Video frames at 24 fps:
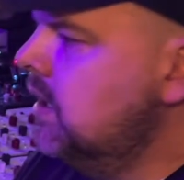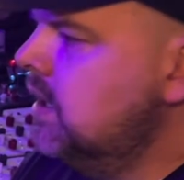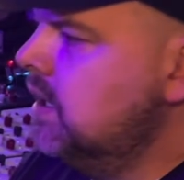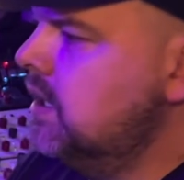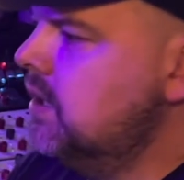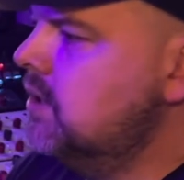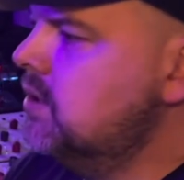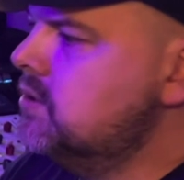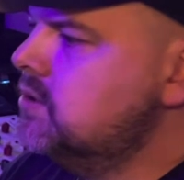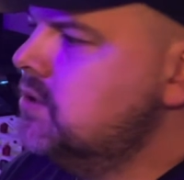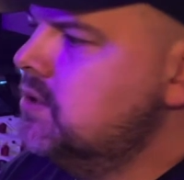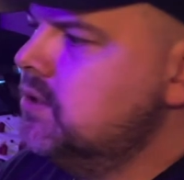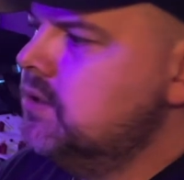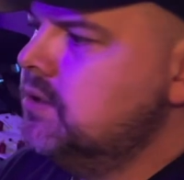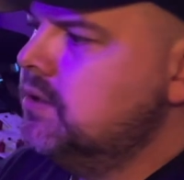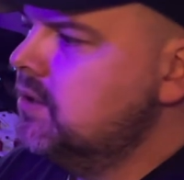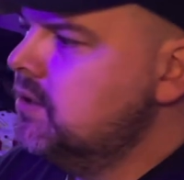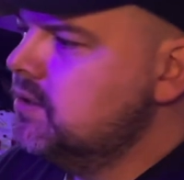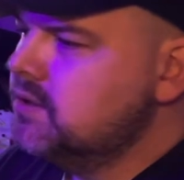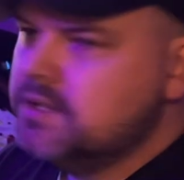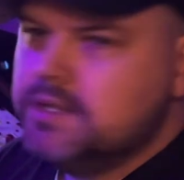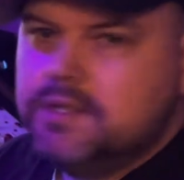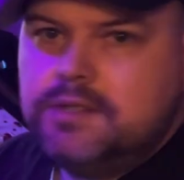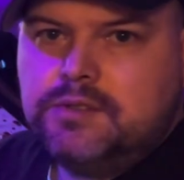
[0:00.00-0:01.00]
He goes, dude,
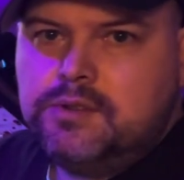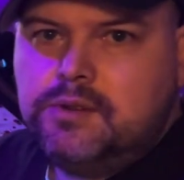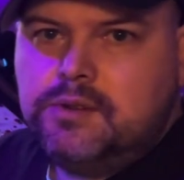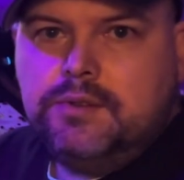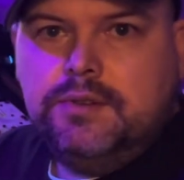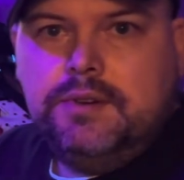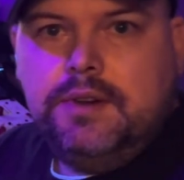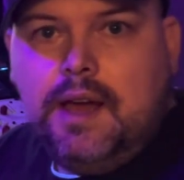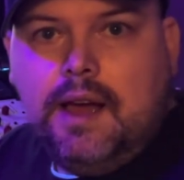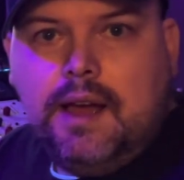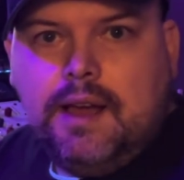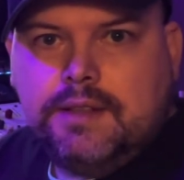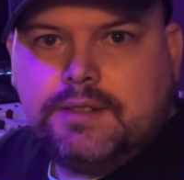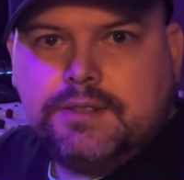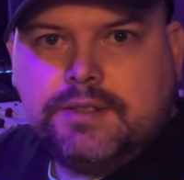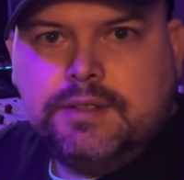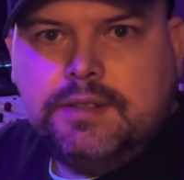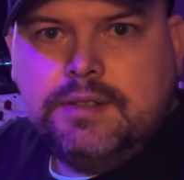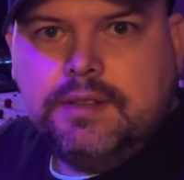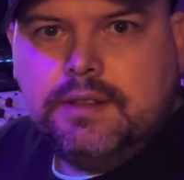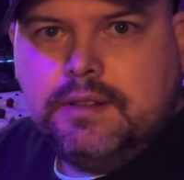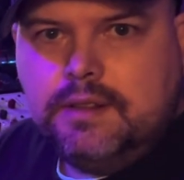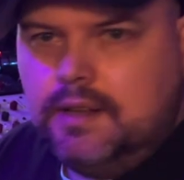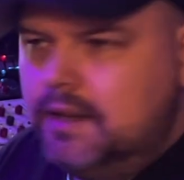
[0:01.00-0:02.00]
those things are
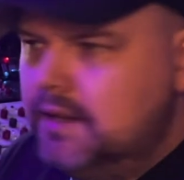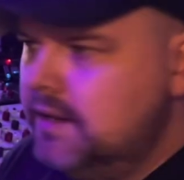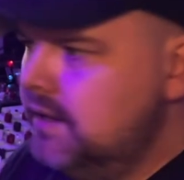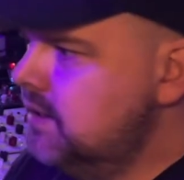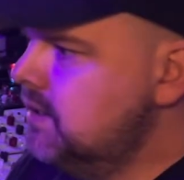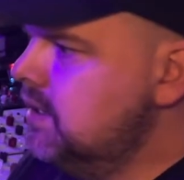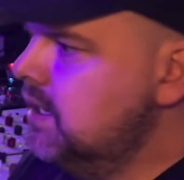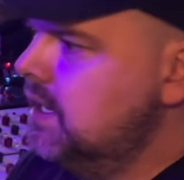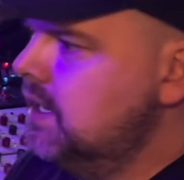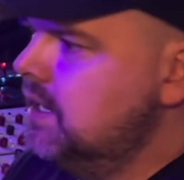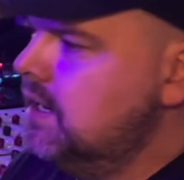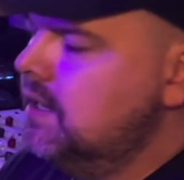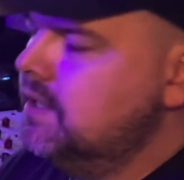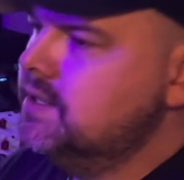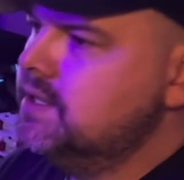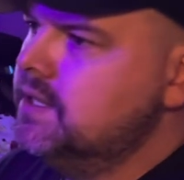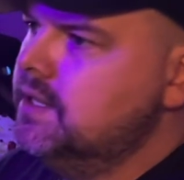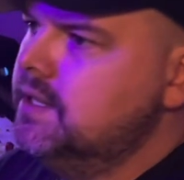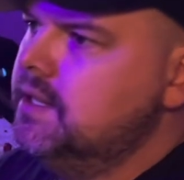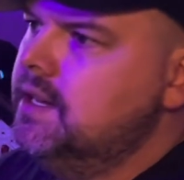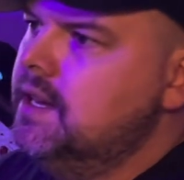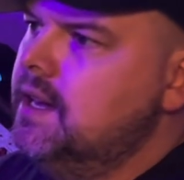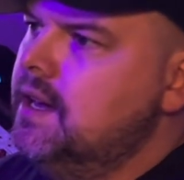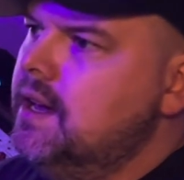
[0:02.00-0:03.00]
nuts. Like, and I
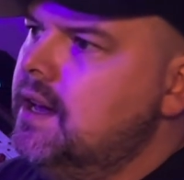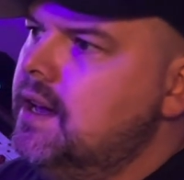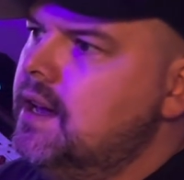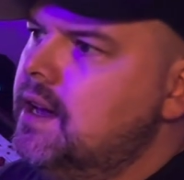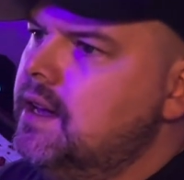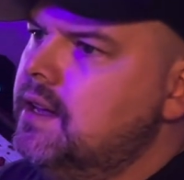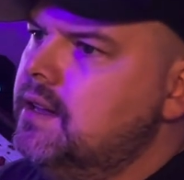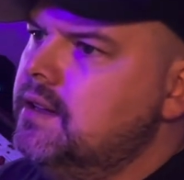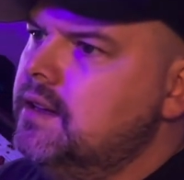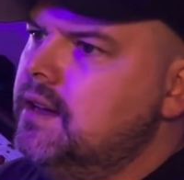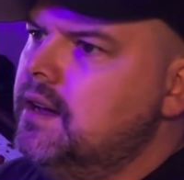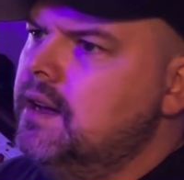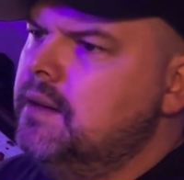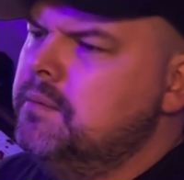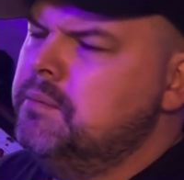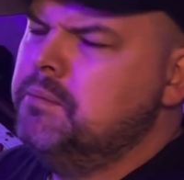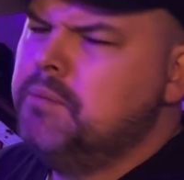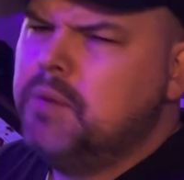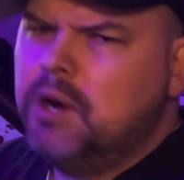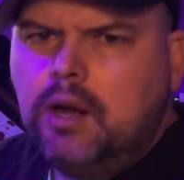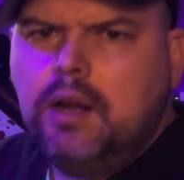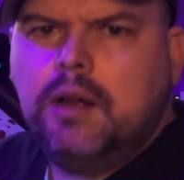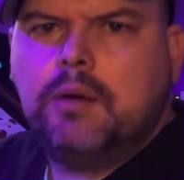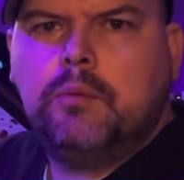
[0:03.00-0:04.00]
said, yeah, I, I
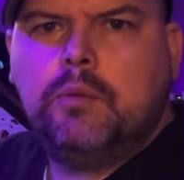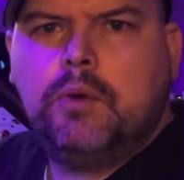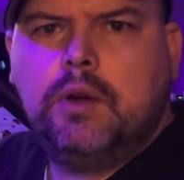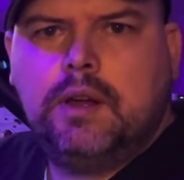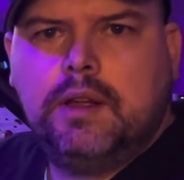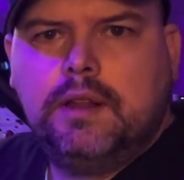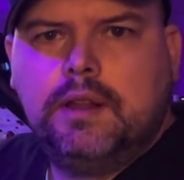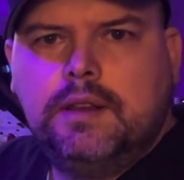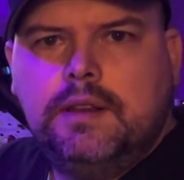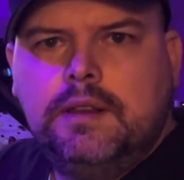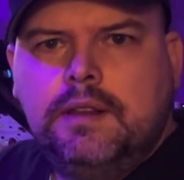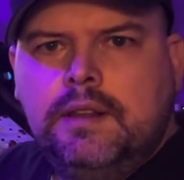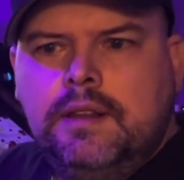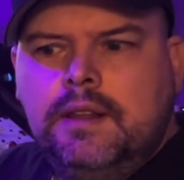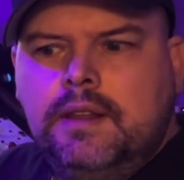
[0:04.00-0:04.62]
bought one